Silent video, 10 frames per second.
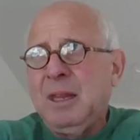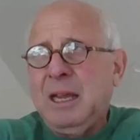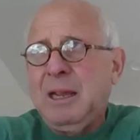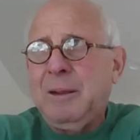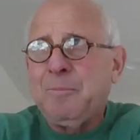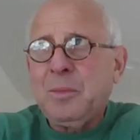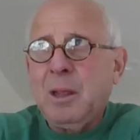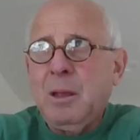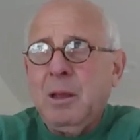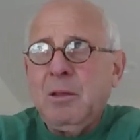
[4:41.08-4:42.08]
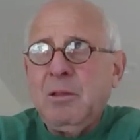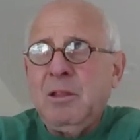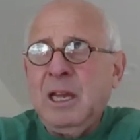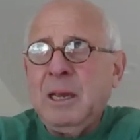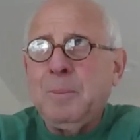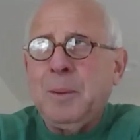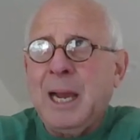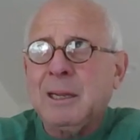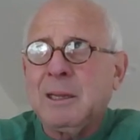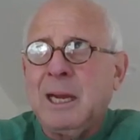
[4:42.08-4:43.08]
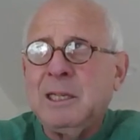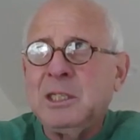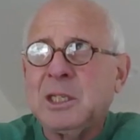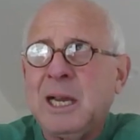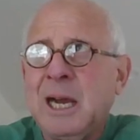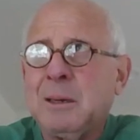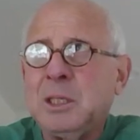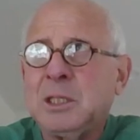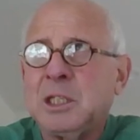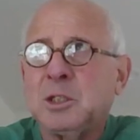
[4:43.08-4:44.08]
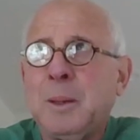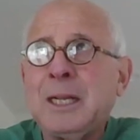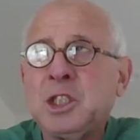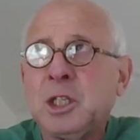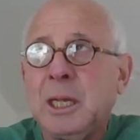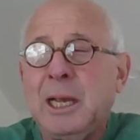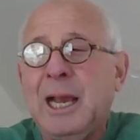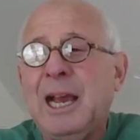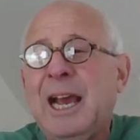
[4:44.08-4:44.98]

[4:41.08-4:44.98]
the impact on these economies, especially